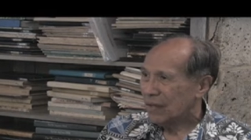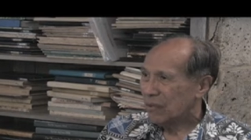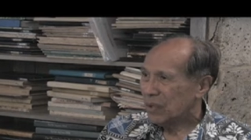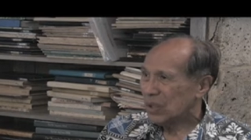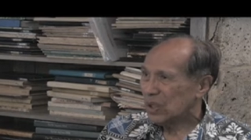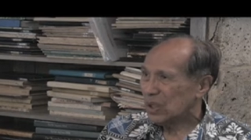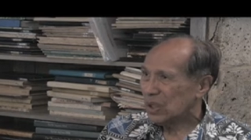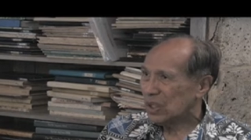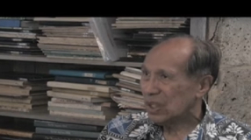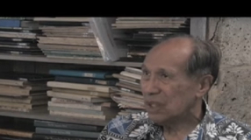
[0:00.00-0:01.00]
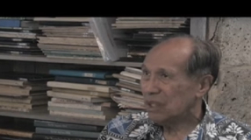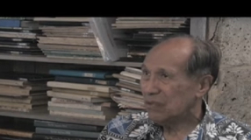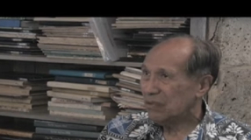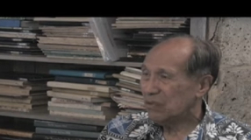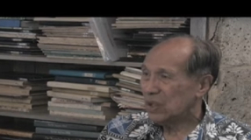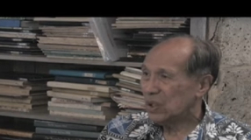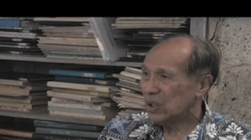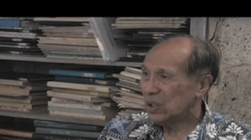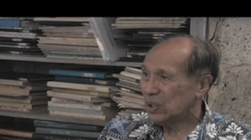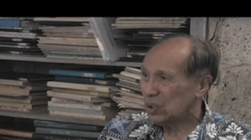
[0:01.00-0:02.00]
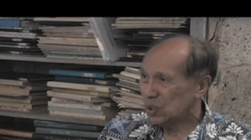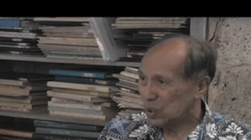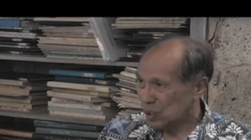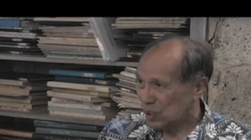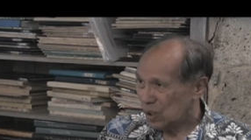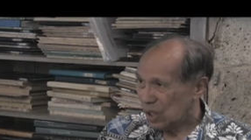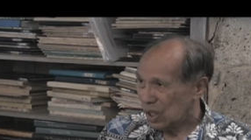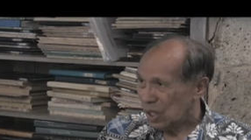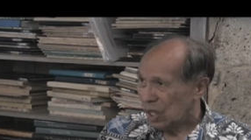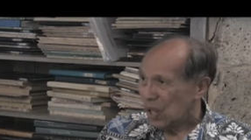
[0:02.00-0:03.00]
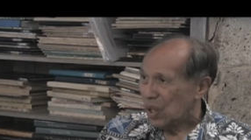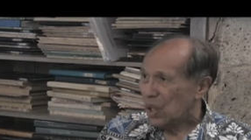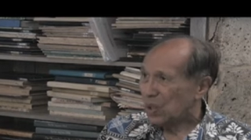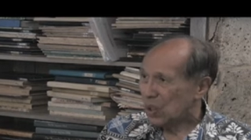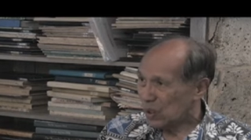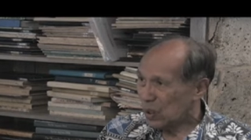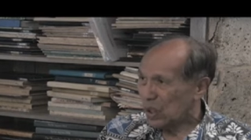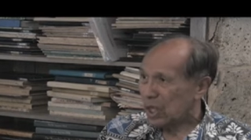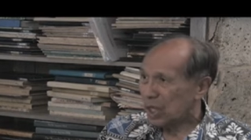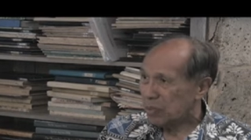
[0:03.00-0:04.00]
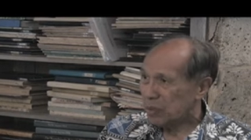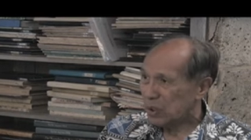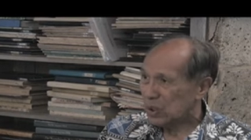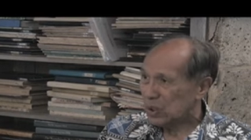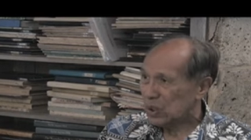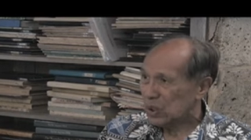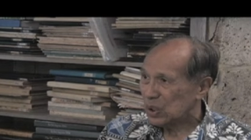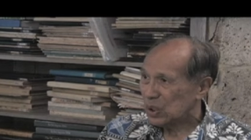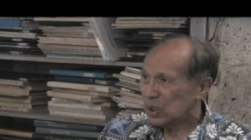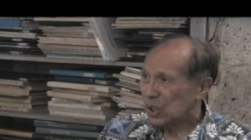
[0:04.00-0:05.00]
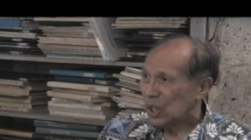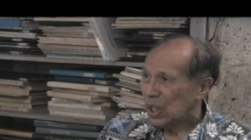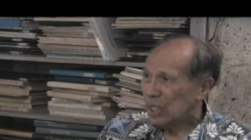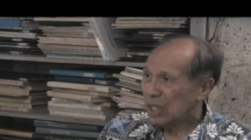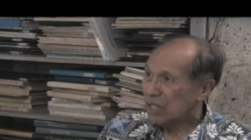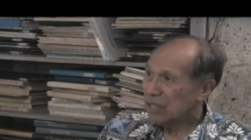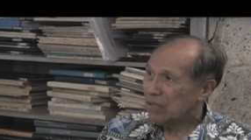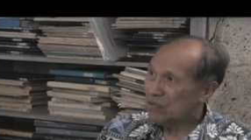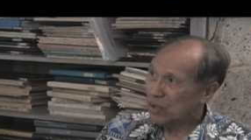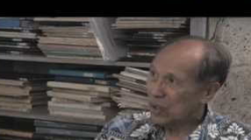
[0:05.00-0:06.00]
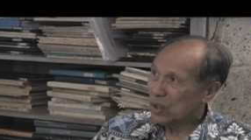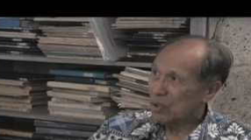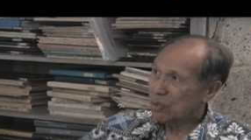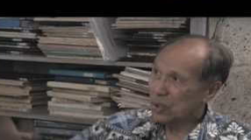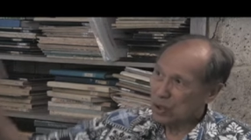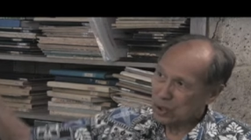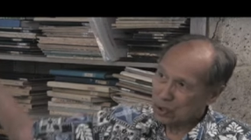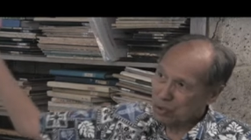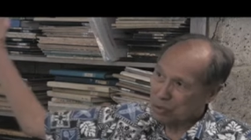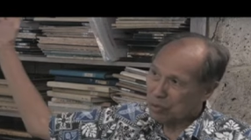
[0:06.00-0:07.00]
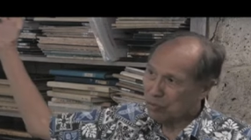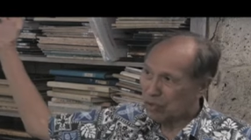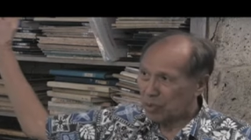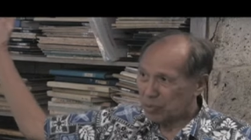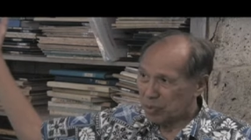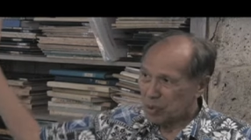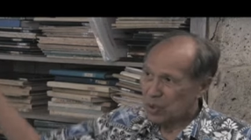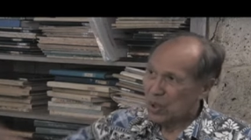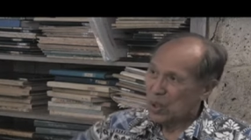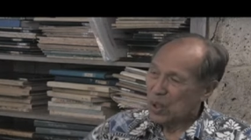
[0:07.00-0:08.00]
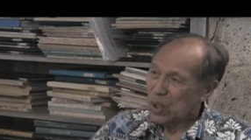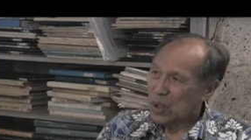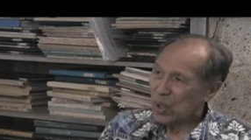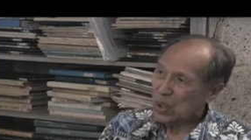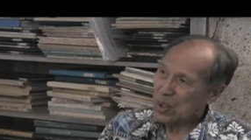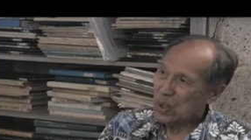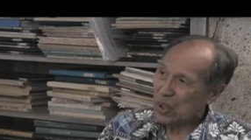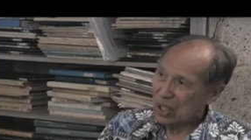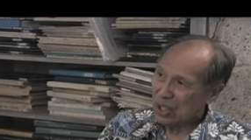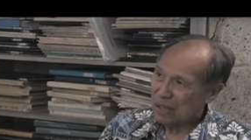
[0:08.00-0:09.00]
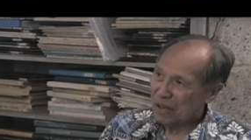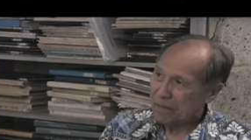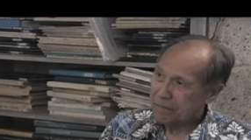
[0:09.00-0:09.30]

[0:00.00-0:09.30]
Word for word: From there until 1942 on the lower campus. 1940, the boys' school moved up on the mm-hmm. hill.